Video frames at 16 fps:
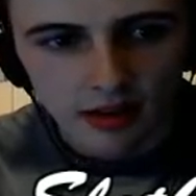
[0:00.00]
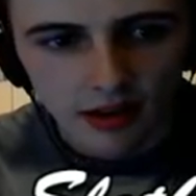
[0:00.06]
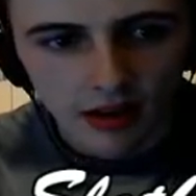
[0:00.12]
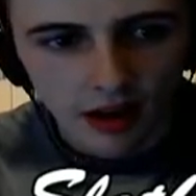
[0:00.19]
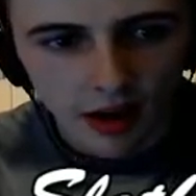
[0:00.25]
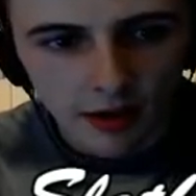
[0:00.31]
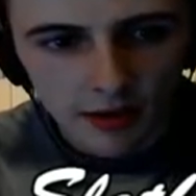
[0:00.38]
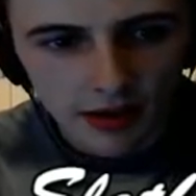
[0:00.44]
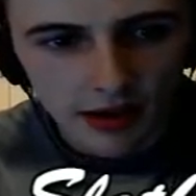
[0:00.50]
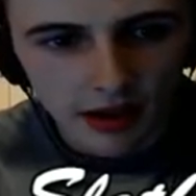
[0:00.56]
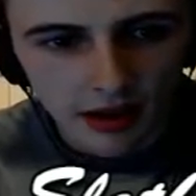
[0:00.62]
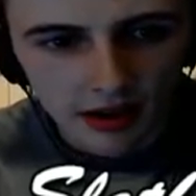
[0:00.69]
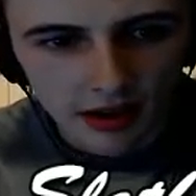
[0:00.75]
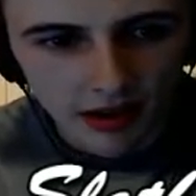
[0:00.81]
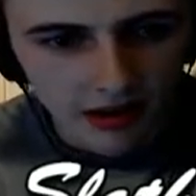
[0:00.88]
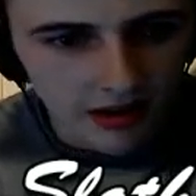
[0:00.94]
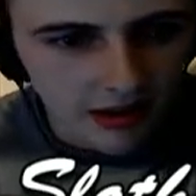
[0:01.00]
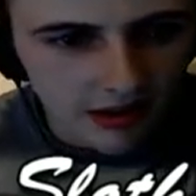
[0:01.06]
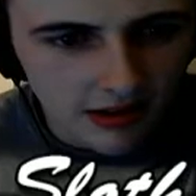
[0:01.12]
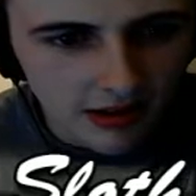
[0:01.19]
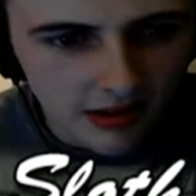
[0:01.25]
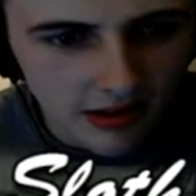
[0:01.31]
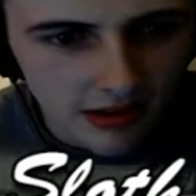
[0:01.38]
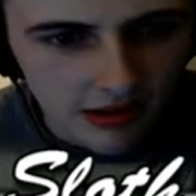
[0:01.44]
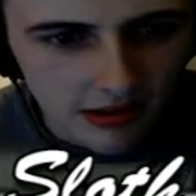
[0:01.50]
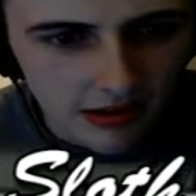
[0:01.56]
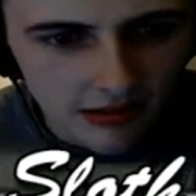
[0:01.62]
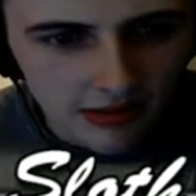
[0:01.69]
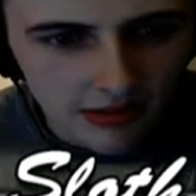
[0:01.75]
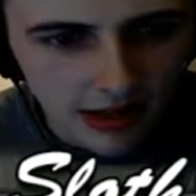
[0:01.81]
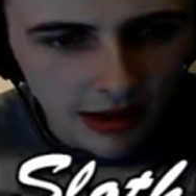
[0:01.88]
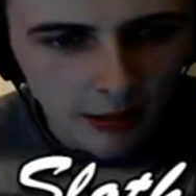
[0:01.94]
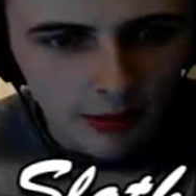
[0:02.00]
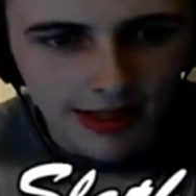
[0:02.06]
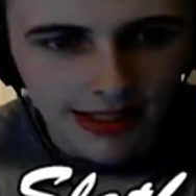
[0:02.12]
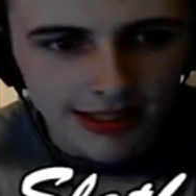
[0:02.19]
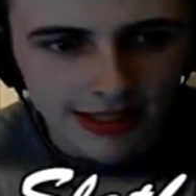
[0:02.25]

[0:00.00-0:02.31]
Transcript: I mean, I can't help but think